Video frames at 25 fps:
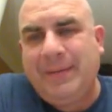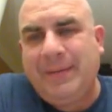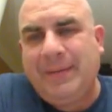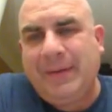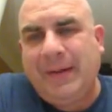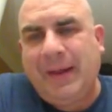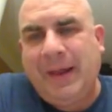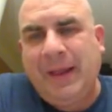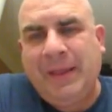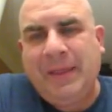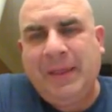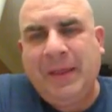
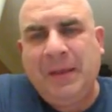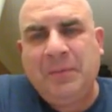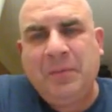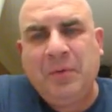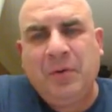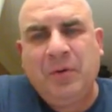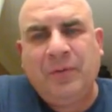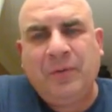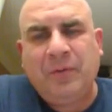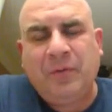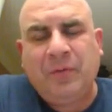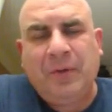And they
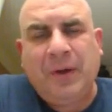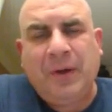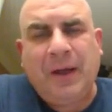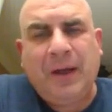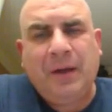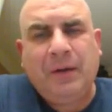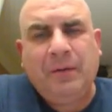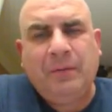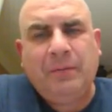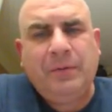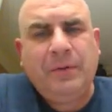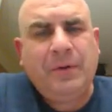move
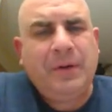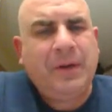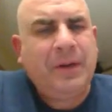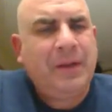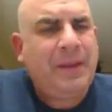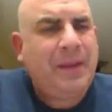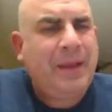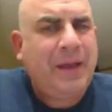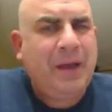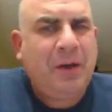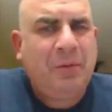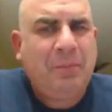around and
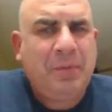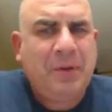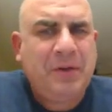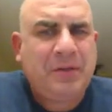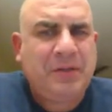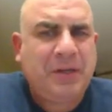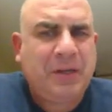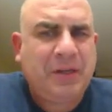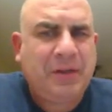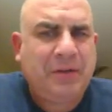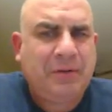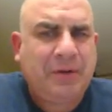they help
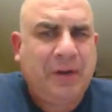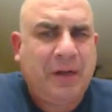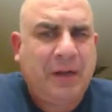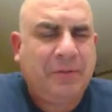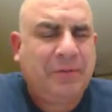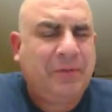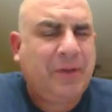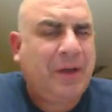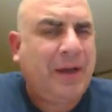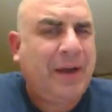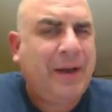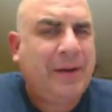each other out.
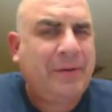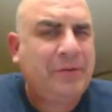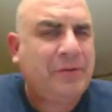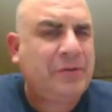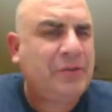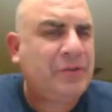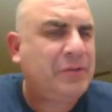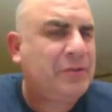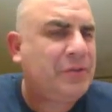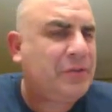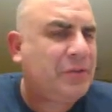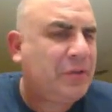The
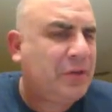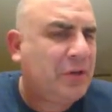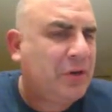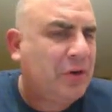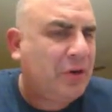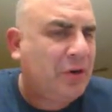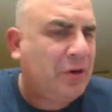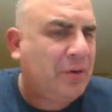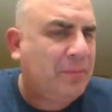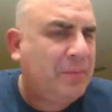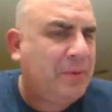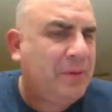hydrogens and the
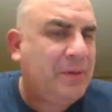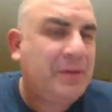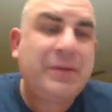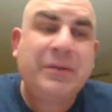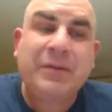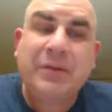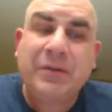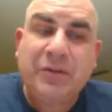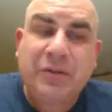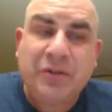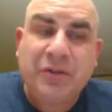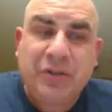
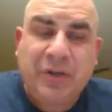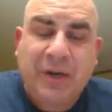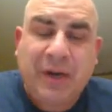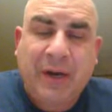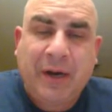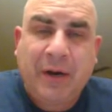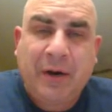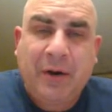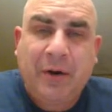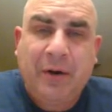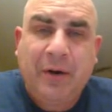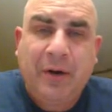carbons
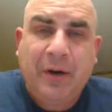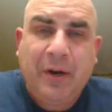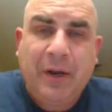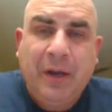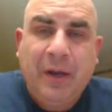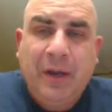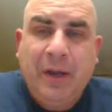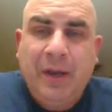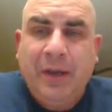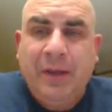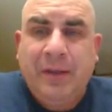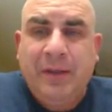share.
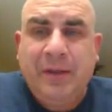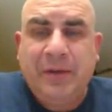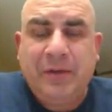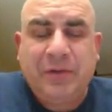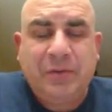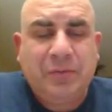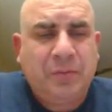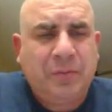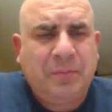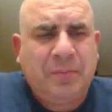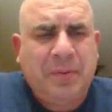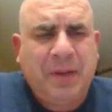
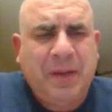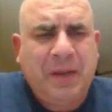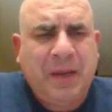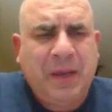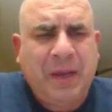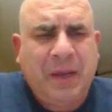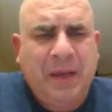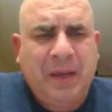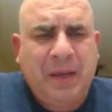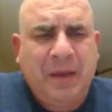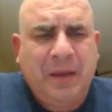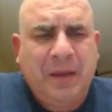This would be
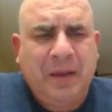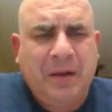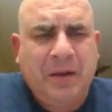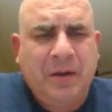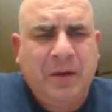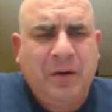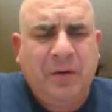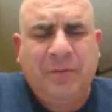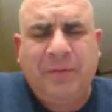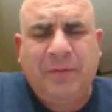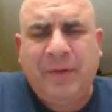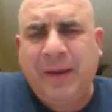a
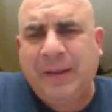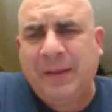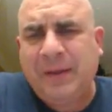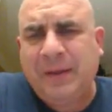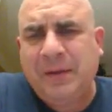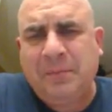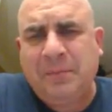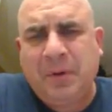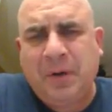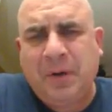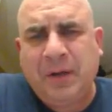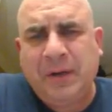
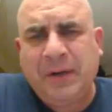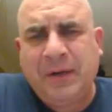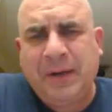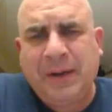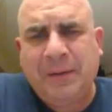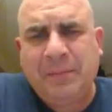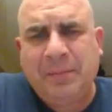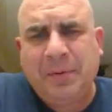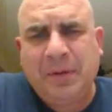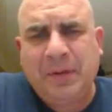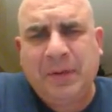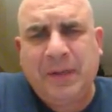covalent bond, I
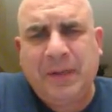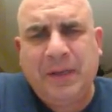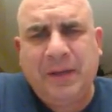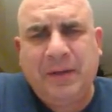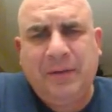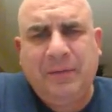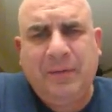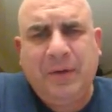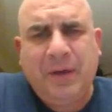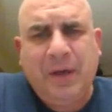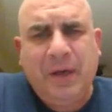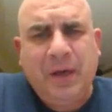
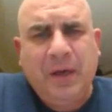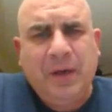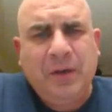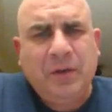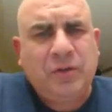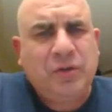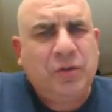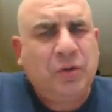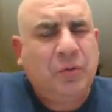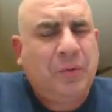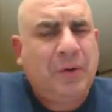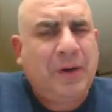believe.
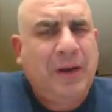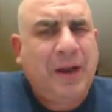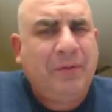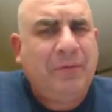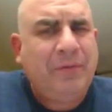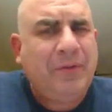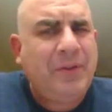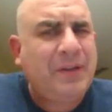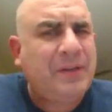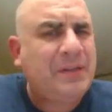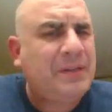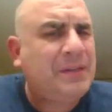So
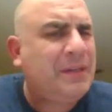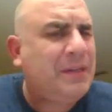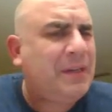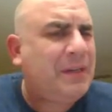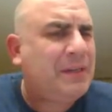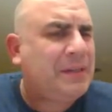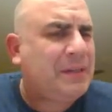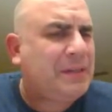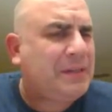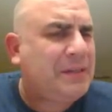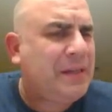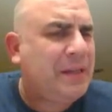whatever this
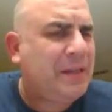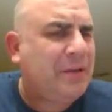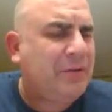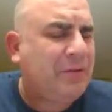is, it's either